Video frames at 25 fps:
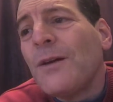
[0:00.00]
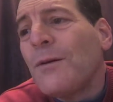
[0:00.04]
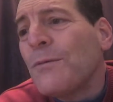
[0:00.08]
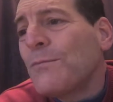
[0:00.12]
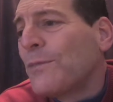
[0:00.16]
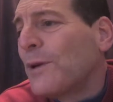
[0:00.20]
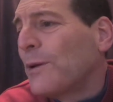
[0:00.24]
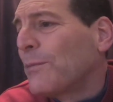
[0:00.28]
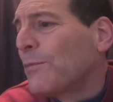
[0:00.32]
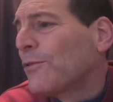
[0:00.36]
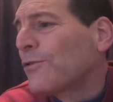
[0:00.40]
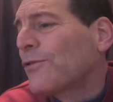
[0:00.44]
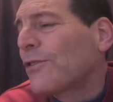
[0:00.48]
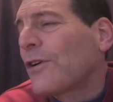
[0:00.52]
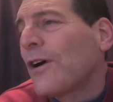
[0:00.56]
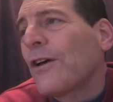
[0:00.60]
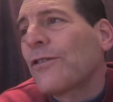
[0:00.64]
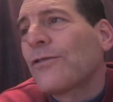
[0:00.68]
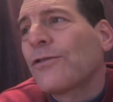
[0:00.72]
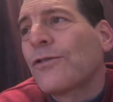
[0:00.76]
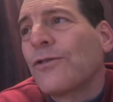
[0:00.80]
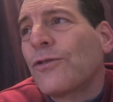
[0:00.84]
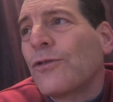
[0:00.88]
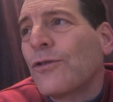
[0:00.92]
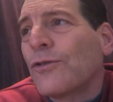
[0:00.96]
people's
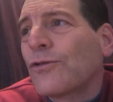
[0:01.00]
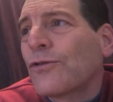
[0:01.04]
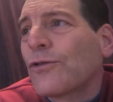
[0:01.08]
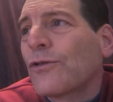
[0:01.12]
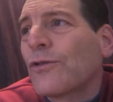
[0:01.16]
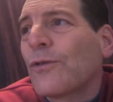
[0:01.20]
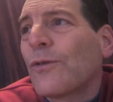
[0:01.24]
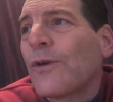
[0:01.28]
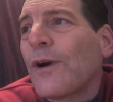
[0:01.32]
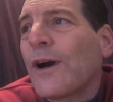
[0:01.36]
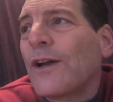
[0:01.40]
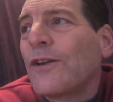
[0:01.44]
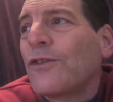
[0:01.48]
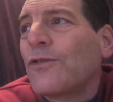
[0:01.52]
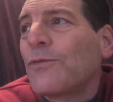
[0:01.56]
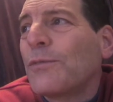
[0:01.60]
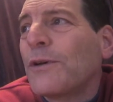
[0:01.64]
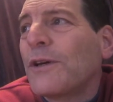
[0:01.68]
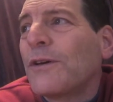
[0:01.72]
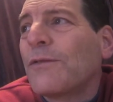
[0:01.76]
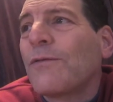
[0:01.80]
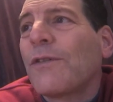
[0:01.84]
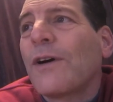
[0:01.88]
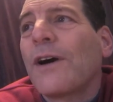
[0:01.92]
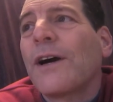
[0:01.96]
constitutional rights
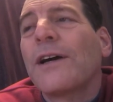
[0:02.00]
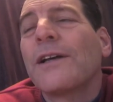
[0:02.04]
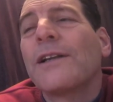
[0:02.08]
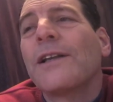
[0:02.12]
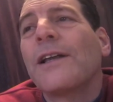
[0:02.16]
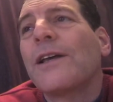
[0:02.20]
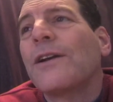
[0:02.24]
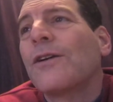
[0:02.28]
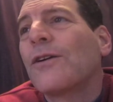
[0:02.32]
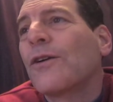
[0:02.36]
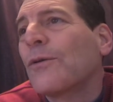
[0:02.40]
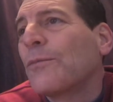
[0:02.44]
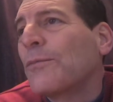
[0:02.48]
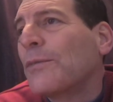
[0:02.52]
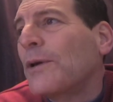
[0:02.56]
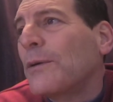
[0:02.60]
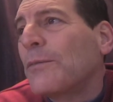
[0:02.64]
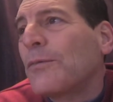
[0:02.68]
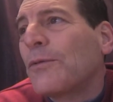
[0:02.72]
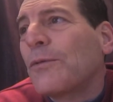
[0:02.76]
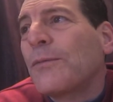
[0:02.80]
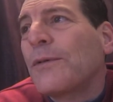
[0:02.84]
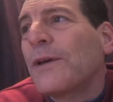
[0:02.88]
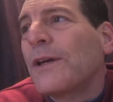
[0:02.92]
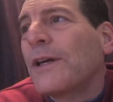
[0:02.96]
being violated or
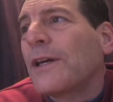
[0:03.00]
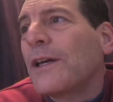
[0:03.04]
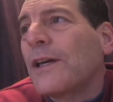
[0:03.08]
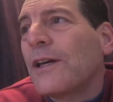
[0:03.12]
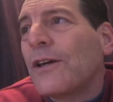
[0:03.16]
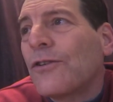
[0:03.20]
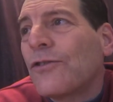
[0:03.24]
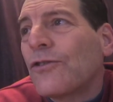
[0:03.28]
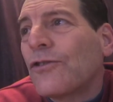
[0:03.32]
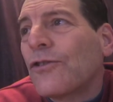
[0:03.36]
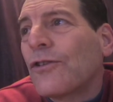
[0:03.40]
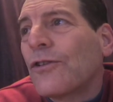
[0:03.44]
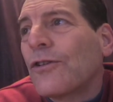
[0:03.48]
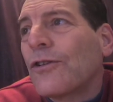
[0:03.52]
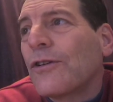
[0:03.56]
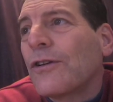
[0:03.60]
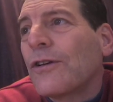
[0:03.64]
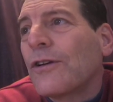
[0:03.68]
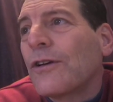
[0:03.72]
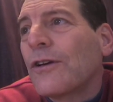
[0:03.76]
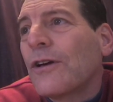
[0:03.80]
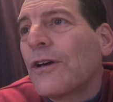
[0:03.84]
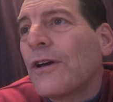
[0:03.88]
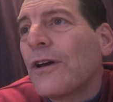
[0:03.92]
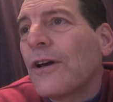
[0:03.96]
people being injured,
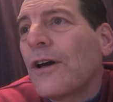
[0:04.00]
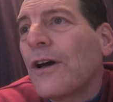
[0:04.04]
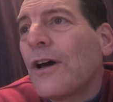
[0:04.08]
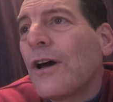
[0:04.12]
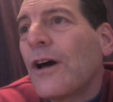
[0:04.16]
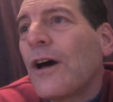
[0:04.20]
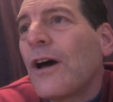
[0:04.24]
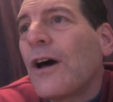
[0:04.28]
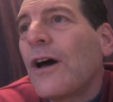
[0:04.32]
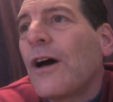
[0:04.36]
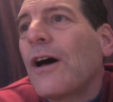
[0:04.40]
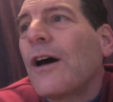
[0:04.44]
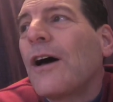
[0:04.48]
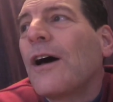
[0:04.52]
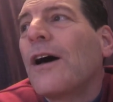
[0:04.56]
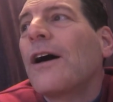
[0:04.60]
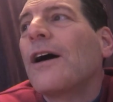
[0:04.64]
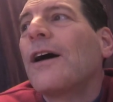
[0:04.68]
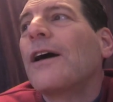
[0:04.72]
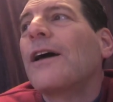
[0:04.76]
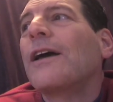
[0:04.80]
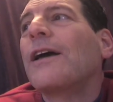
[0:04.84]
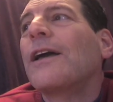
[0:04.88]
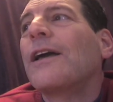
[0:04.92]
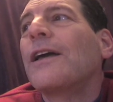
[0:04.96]

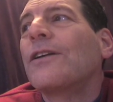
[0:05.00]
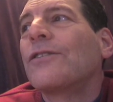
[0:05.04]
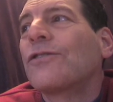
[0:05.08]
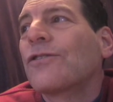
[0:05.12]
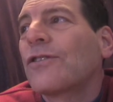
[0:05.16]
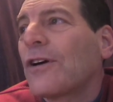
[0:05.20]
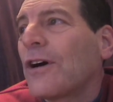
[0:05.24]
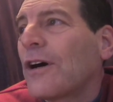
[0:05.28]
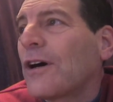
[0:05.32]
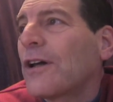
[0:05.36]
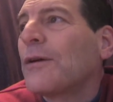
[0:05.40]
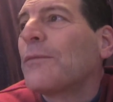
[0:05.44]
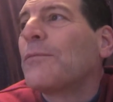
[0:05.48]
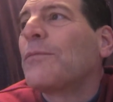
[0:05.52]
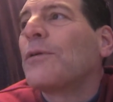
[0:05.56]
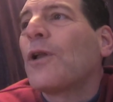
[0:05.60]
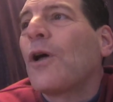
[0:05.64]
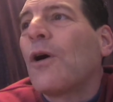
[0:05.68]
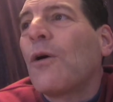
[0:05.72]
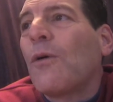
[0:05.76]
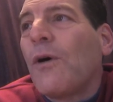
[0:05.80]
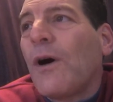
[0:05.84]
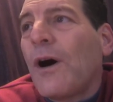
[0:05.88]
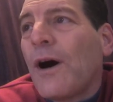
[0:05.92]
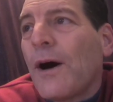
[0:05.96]
it's going to
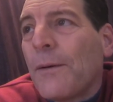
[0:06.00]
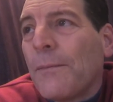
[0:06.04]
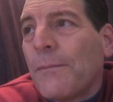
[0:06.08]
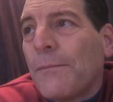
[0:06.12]
blow up.